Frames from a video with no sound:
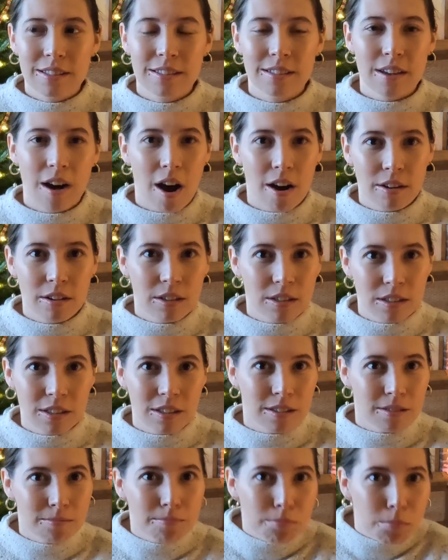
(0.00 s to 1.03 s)

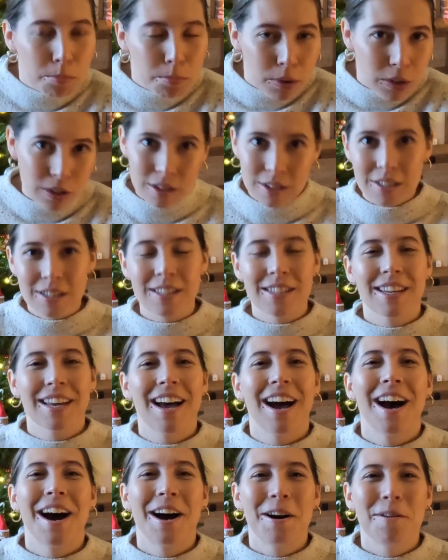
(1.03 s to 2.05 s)
toddler books
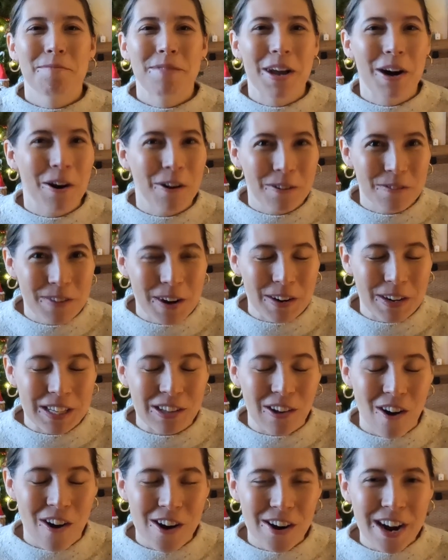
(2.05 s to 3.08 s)
that aren't very
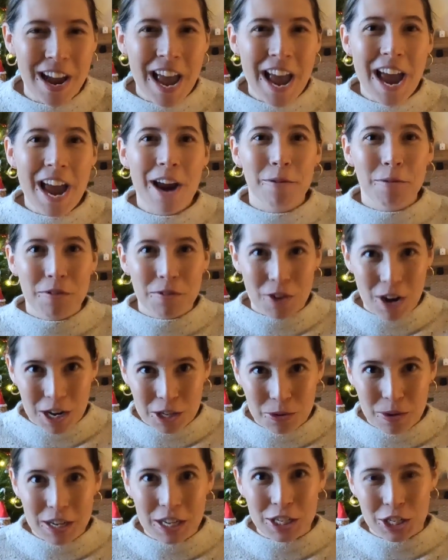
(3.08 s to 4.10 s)
long, and we've
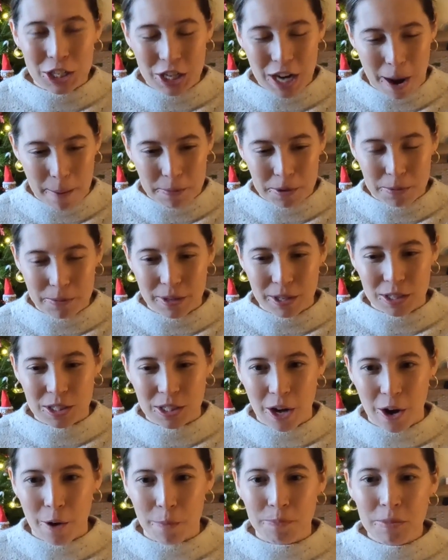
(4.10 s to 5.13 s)
graduated to chapter books.
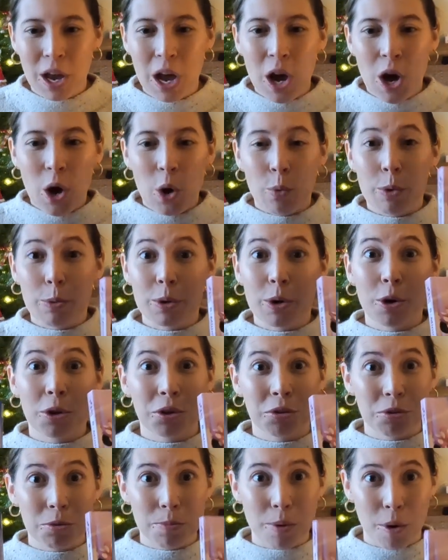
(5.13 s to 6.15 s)
So we will go
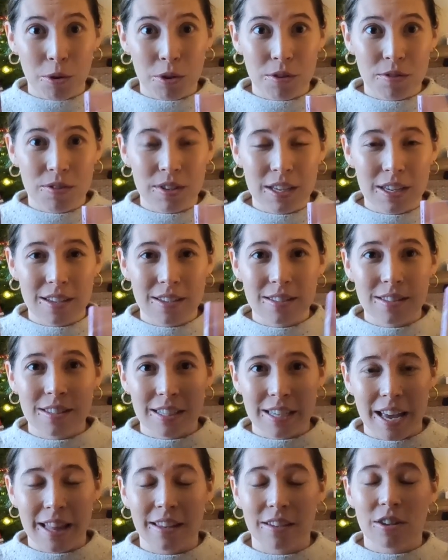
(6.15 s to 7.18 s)
through both of these.
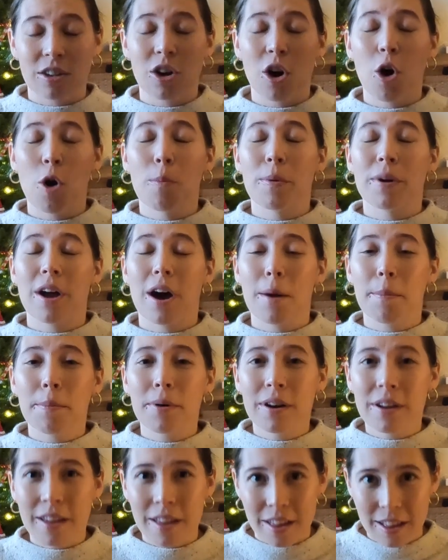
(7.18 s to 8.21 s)
Again, they're going to open up
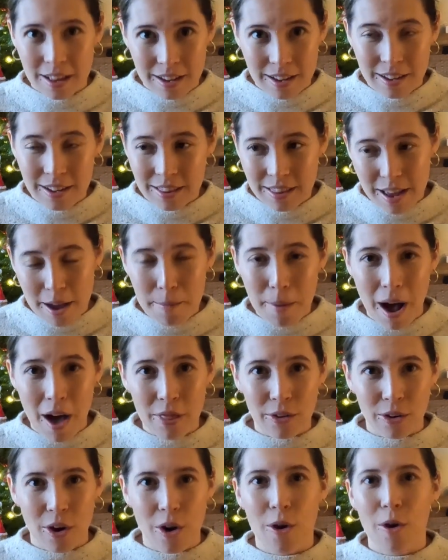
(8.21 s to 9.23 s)
them on
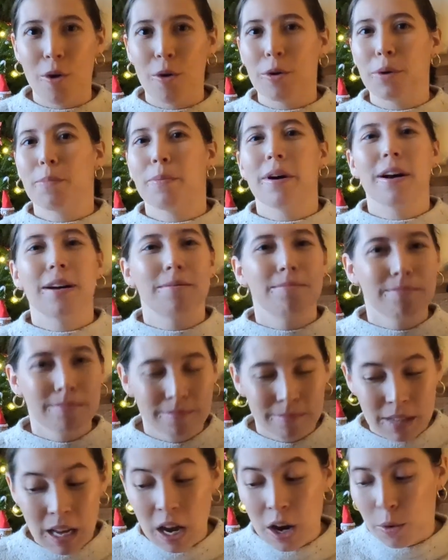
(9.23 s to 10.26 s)
their own, but
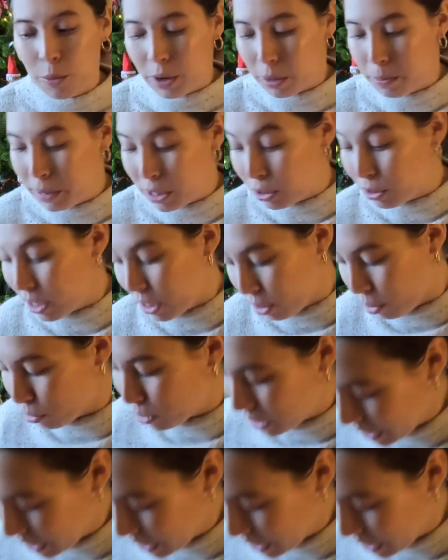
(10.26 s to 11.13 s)
we're going to be using those